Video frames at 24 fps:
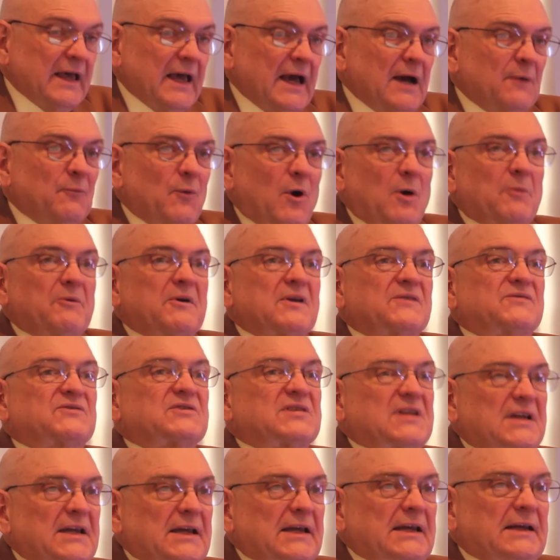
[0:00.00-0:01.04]
And what we've
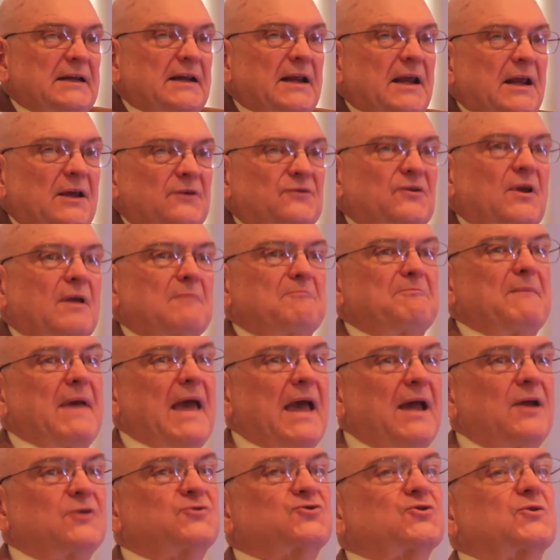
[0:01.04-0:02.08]
seen is a
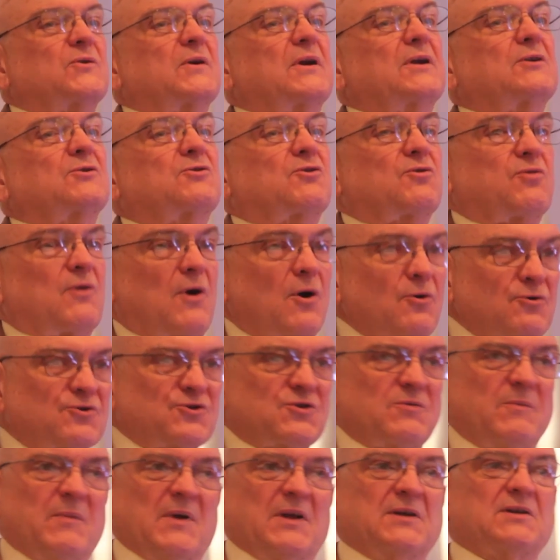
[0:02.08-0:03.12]
major
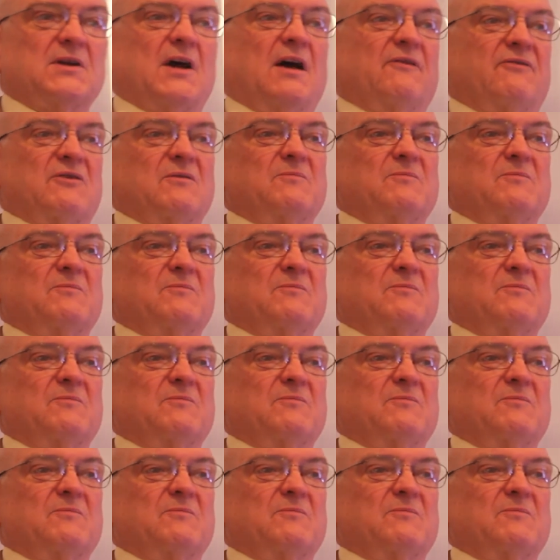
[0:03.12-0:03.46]
encroachment of